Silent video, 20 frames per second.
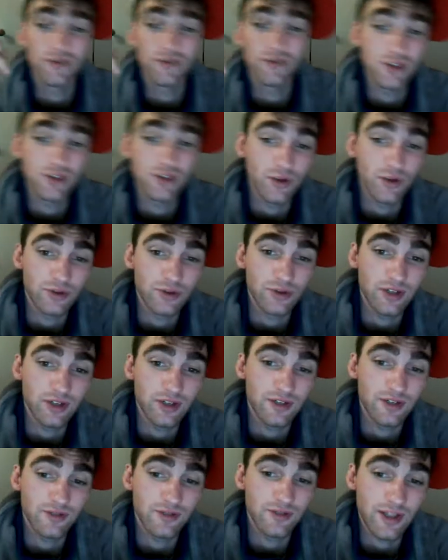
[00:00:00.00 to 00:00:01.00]
salt, and
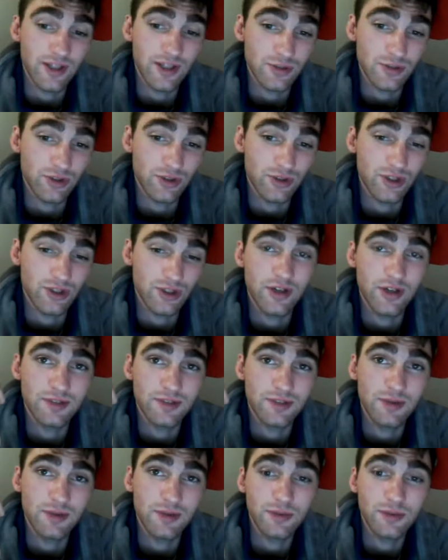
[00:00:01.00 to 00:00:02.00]
if that's what the Chinese
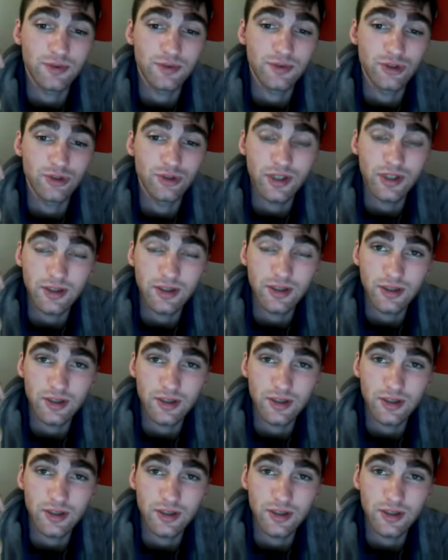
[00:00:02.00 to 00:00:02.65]
people drink,